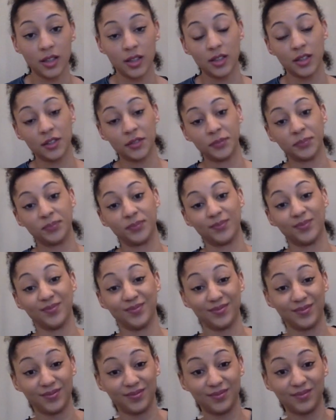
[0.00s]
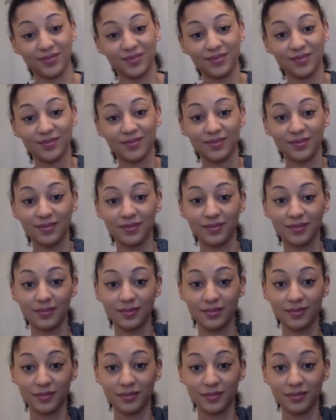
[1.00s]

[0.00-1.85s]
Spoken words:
(no one is talking)